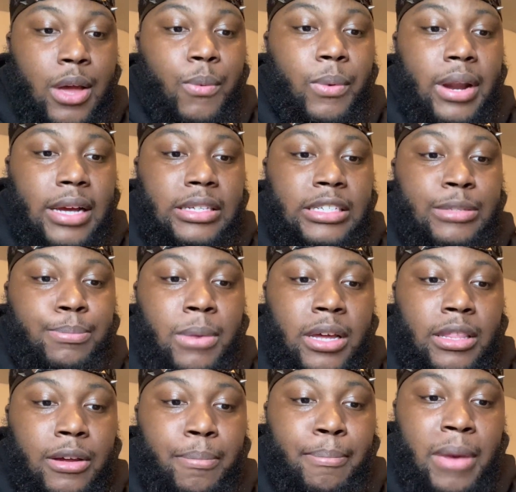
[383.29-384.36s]
when as his
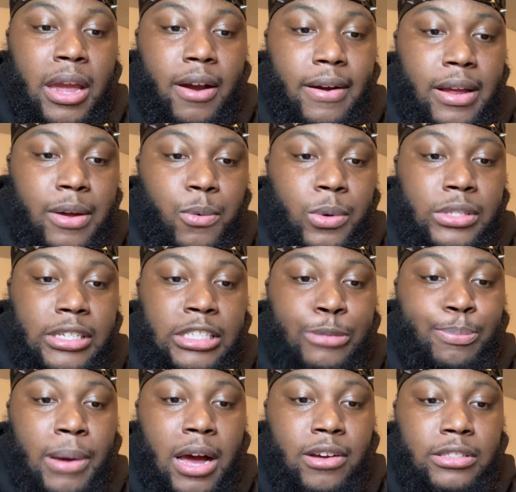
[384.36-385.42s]
mother Mary was
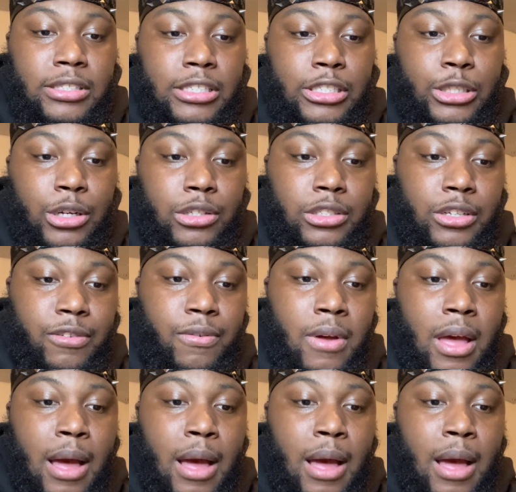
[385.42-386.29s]
espoused to Joseph,